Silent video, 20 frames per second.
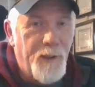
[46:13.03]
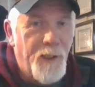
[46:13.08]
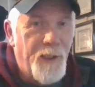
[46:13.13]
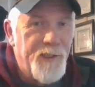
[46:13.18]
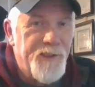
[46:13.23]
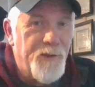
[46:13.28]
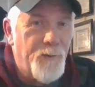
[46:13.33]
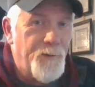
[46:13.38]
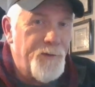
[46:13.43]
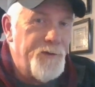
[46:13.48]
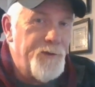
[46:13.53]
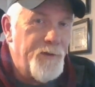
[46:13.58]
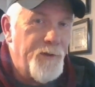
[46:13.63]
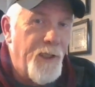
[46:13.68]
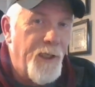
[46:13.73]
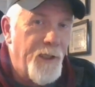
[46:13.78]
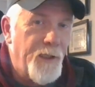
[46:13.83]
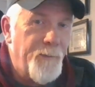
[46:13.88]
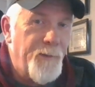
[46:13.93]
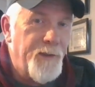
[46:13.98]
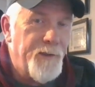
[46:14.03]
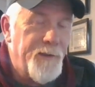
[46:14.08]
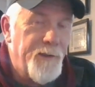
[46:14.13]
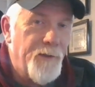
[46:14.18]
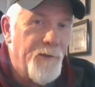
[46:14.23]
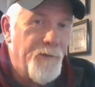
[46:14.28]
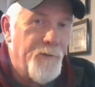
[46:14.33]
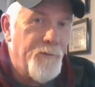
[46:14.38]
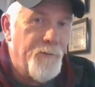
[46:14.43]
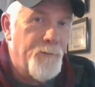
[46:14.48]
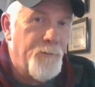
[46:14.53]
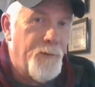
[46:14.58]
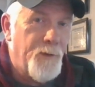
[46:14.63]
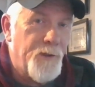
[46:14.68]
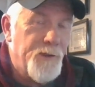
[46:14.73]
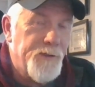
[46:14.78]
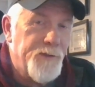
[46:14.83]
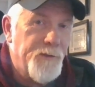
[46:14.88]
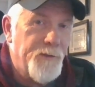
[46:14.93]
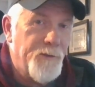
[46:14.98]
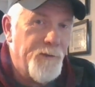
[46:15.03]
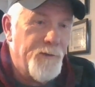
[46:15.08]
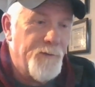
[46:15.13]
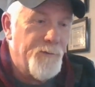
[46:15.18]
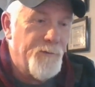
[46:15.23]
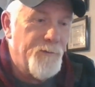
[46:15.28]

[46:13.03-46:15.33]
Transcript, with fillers: I said, well, do you know how to make the other parts of, the,